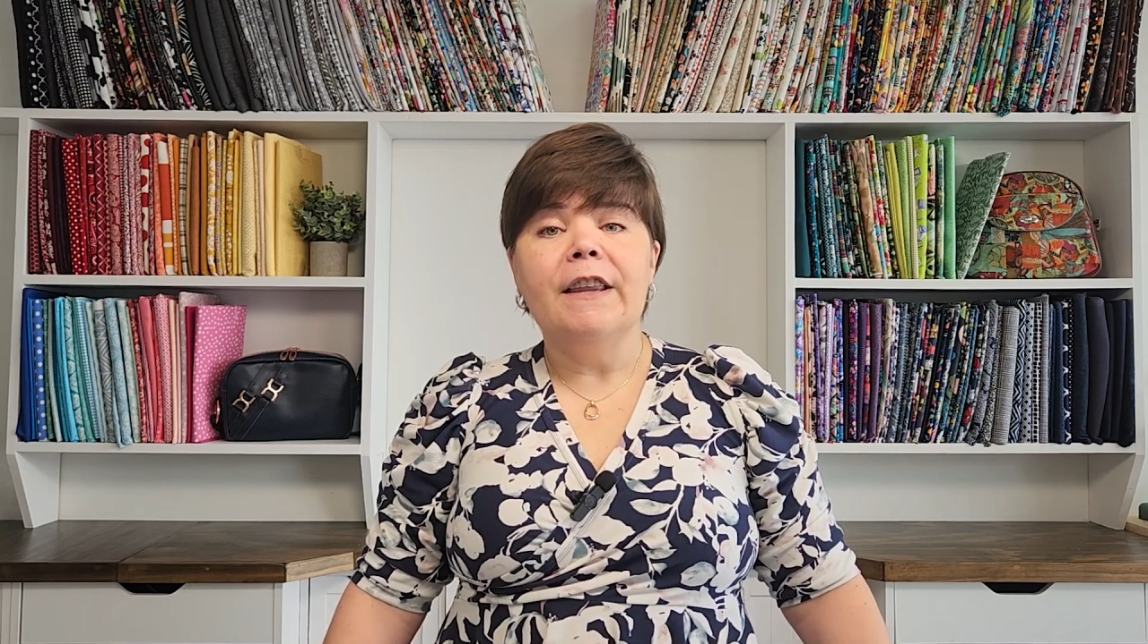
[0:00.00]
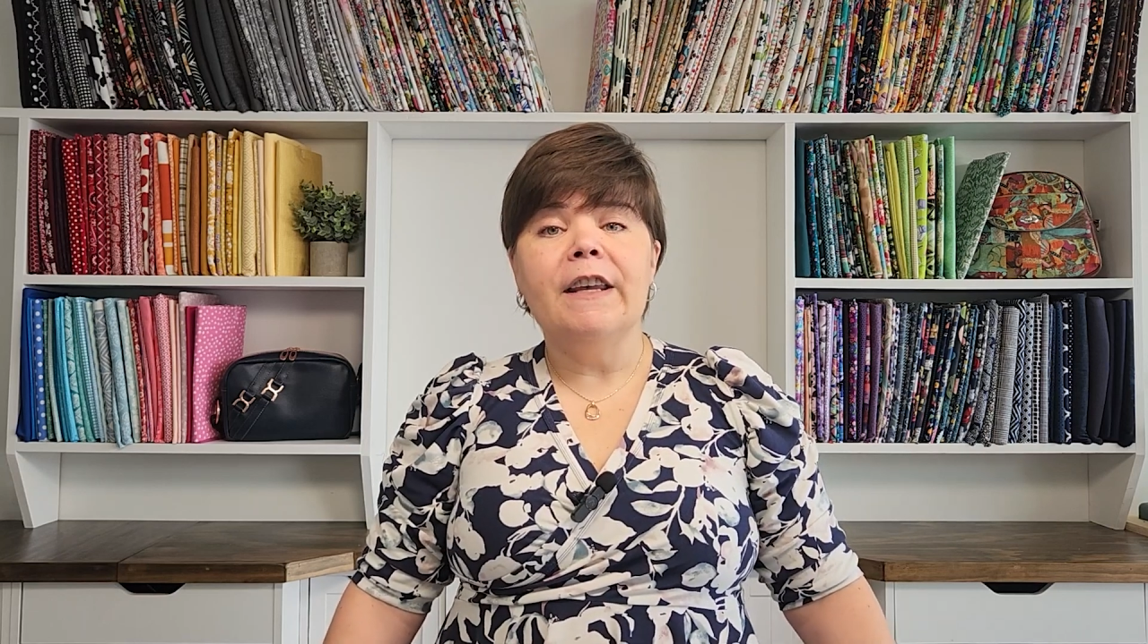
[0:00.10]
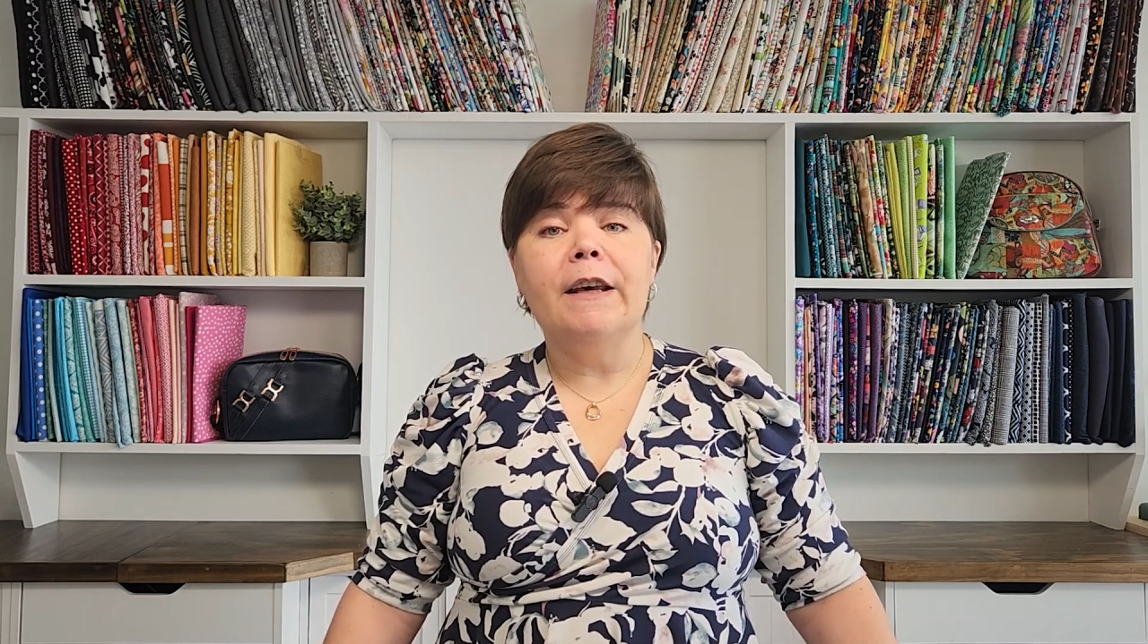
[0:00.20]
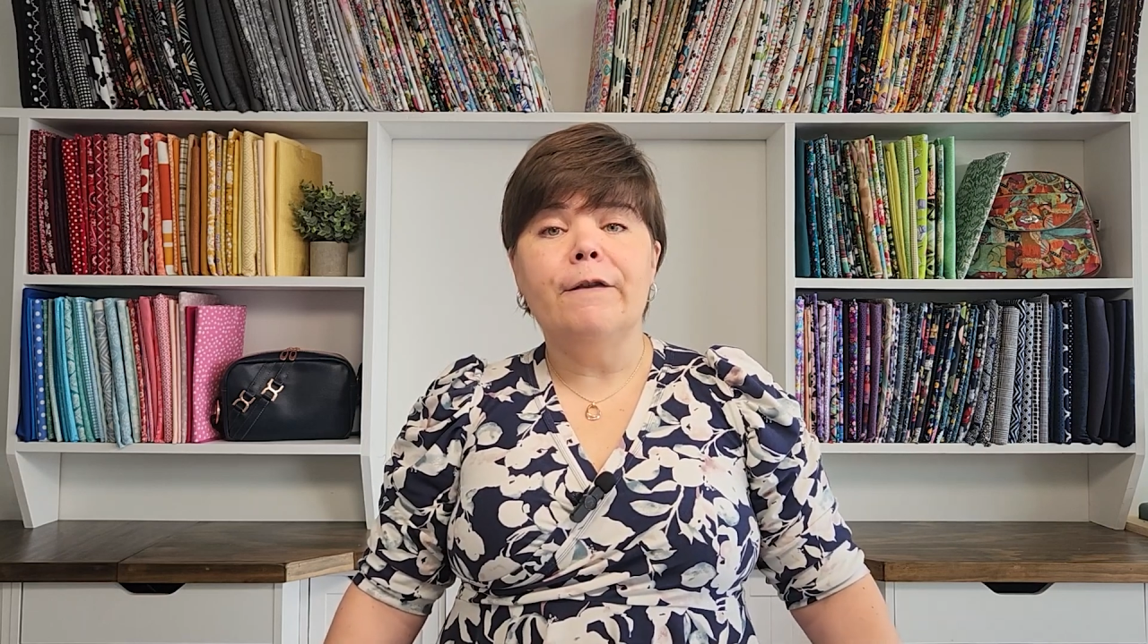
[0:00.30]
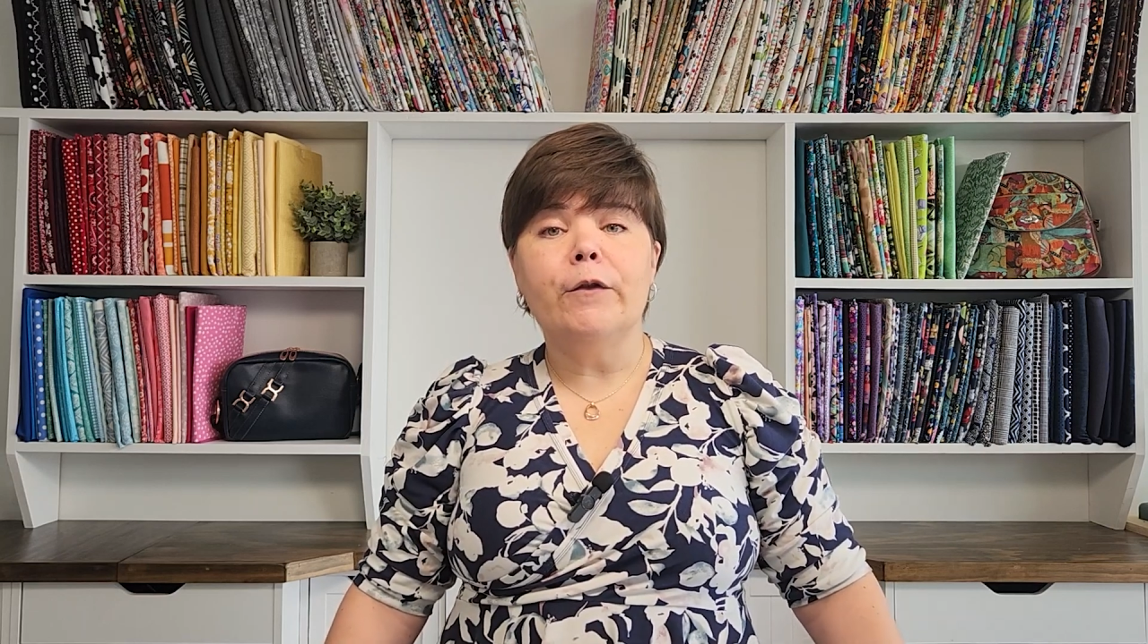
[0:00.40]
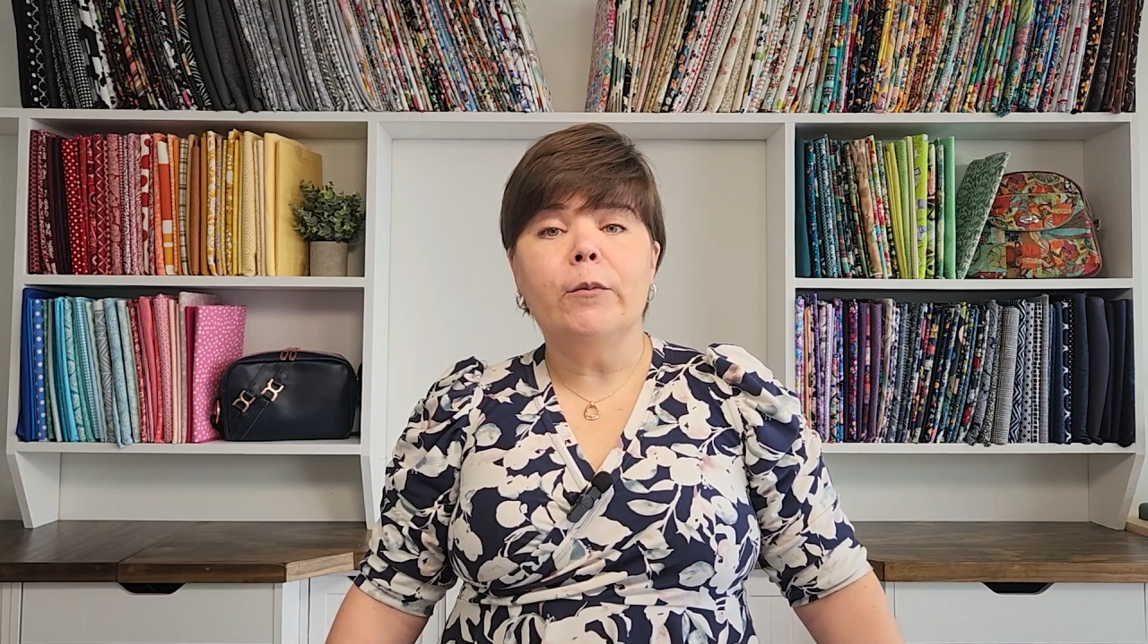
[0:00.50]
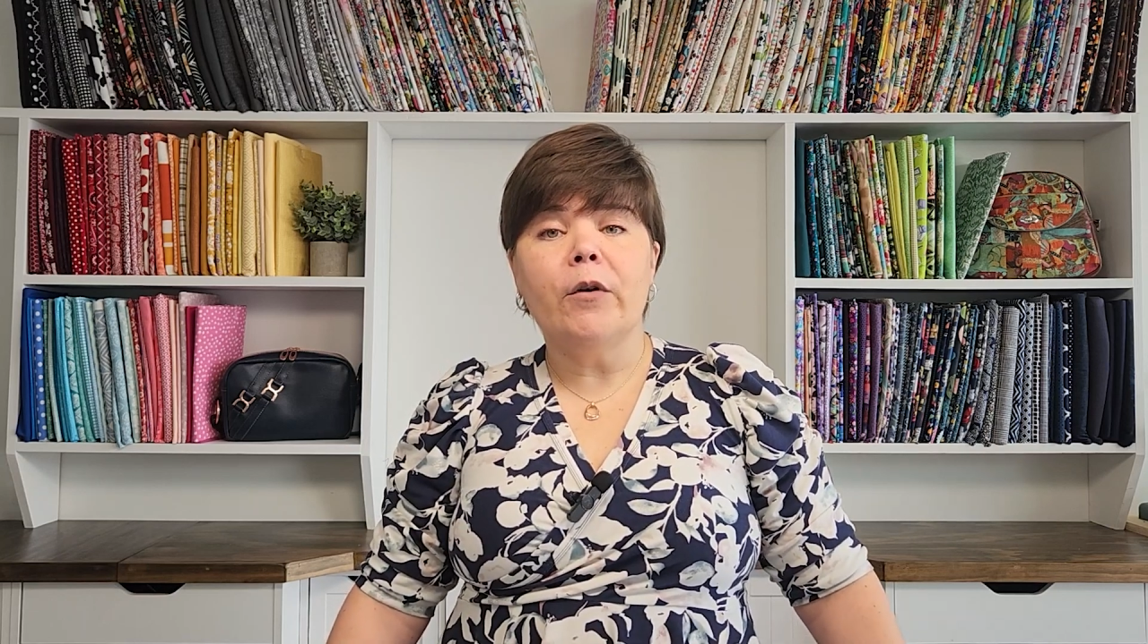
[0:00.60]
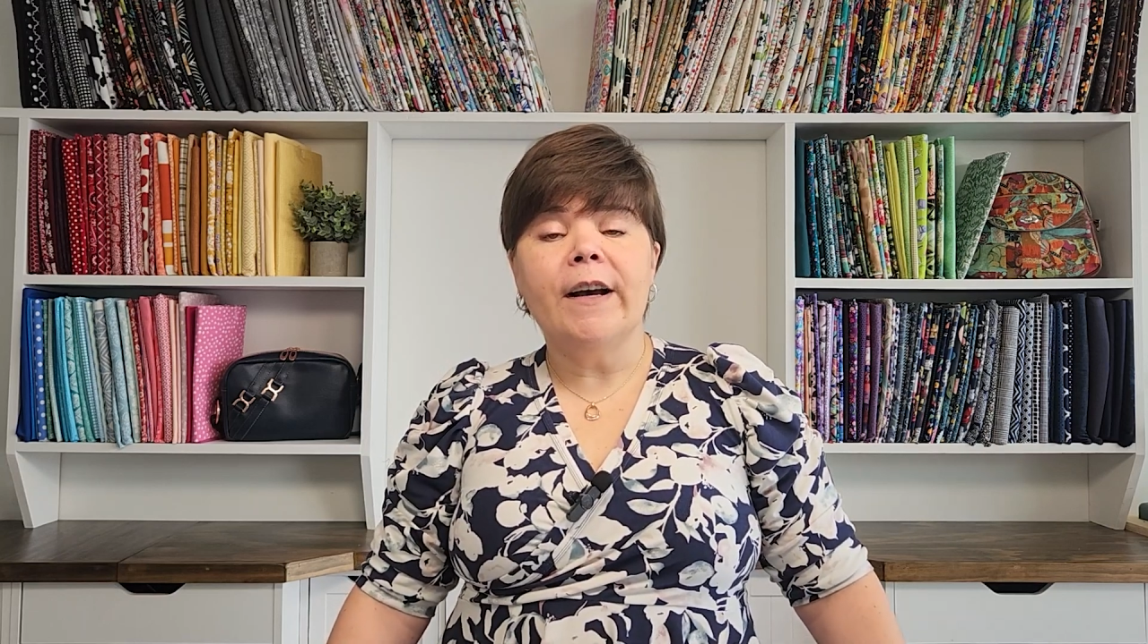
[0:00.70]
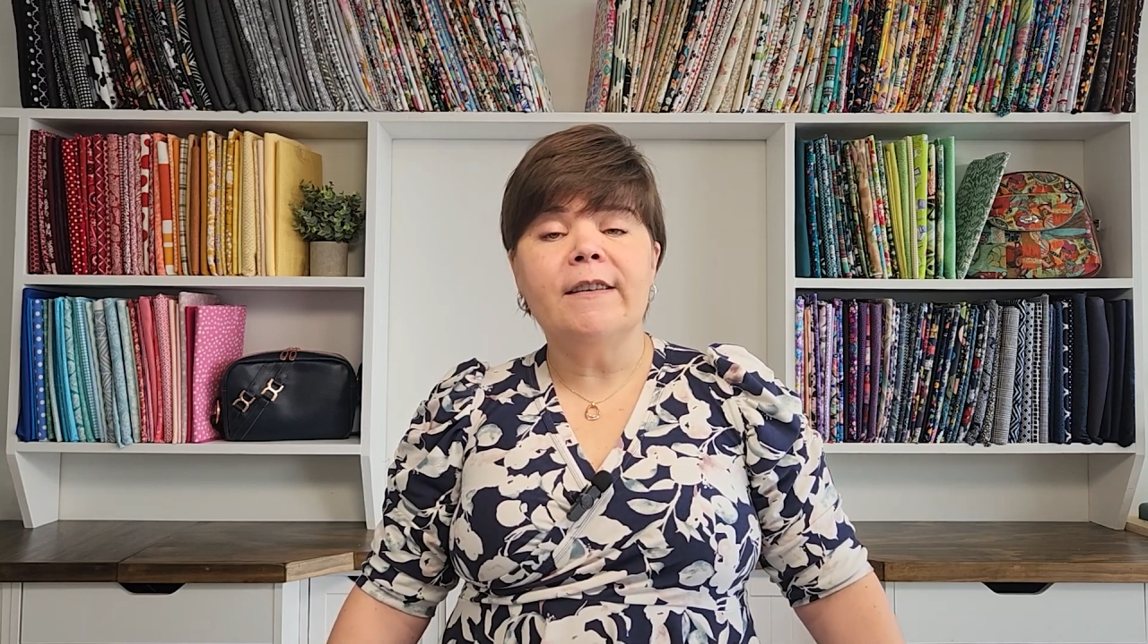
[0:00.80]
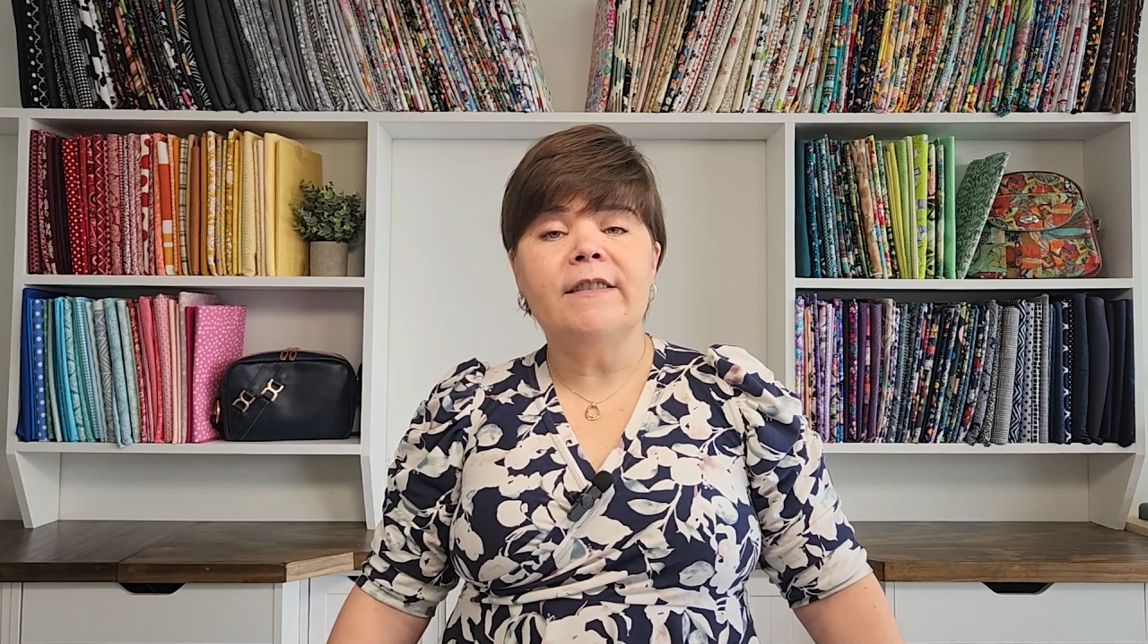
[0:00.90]
the full
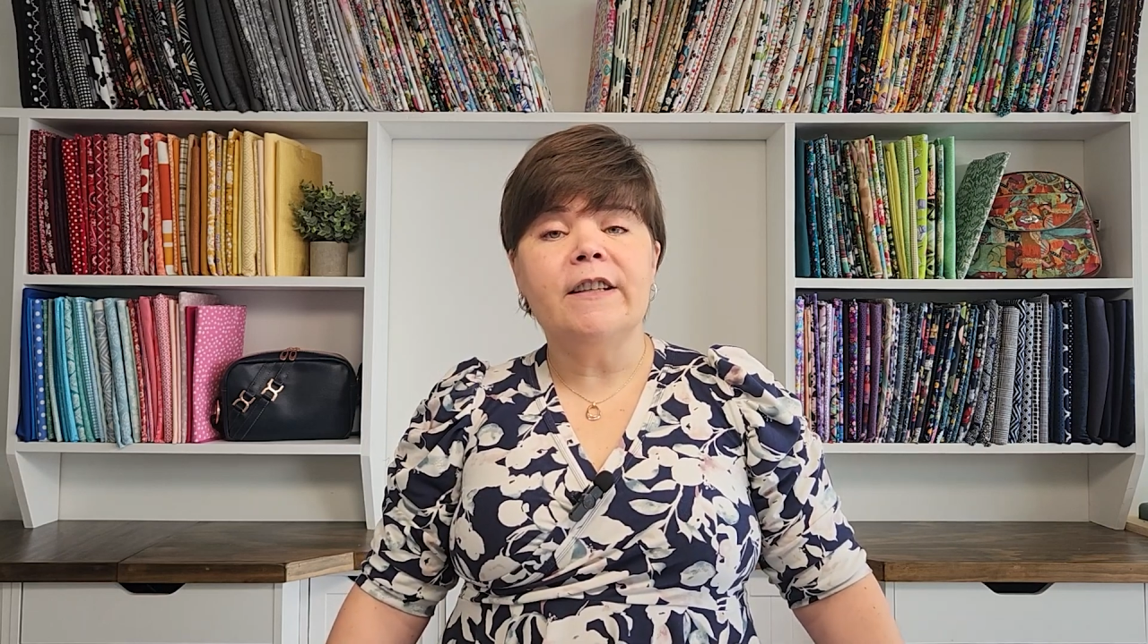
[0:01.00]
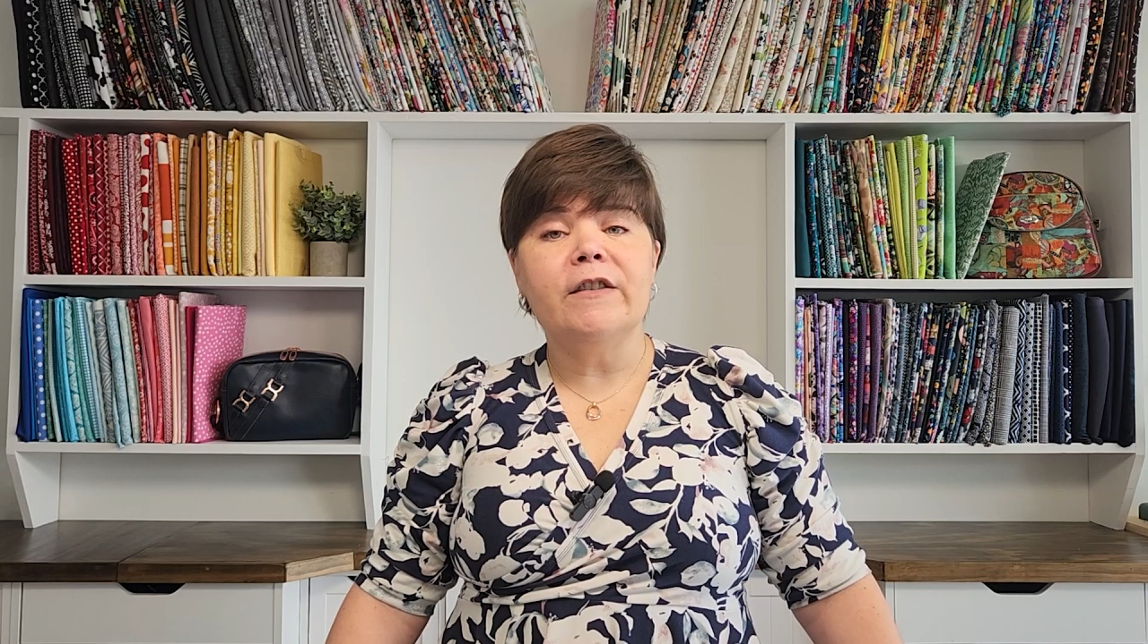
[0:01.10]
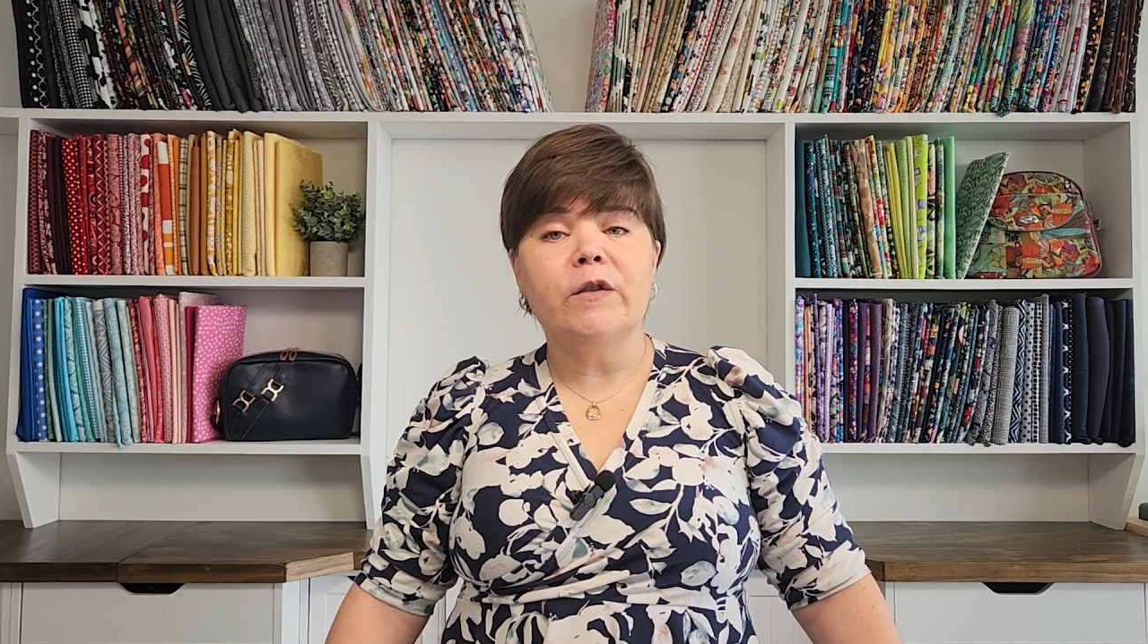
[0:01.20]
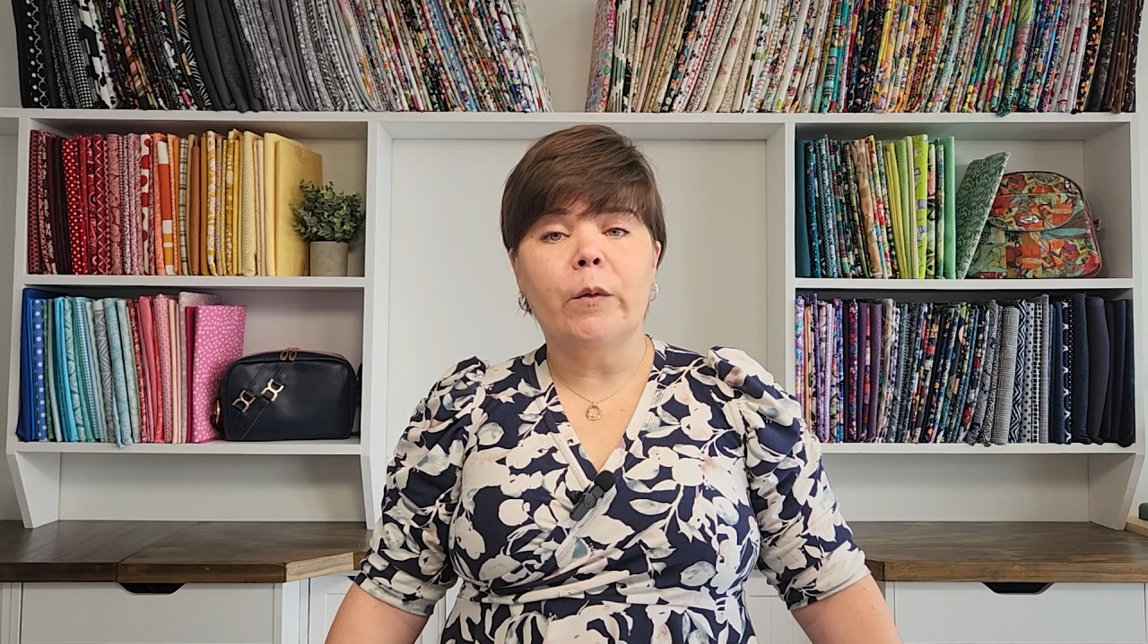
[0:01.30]
price is